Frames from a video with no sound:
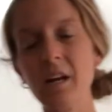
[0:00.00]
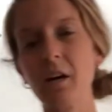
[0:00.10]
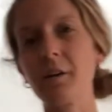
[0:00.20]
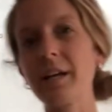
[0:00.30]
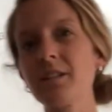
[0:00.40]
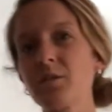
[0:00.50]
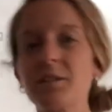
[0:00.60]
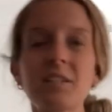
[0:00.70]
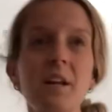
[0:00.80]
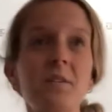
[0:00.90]
All right, so
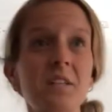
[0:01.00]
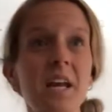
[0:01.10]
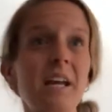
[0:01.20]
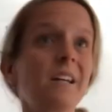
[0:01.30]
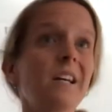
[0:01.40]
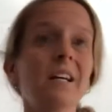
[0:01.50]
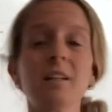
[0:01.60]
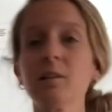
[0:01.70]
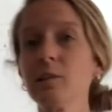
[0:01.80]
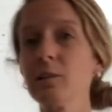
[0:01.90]
instead of saying
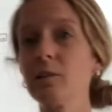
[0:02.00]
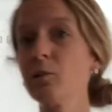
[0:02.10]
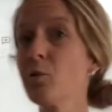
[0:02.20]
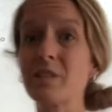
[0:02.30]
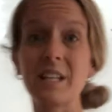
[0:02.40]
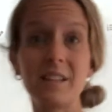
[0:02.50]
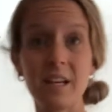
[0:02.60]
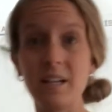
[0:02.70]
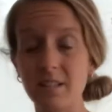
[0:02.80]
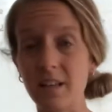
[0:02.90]
Luke did
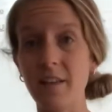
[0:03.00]
this,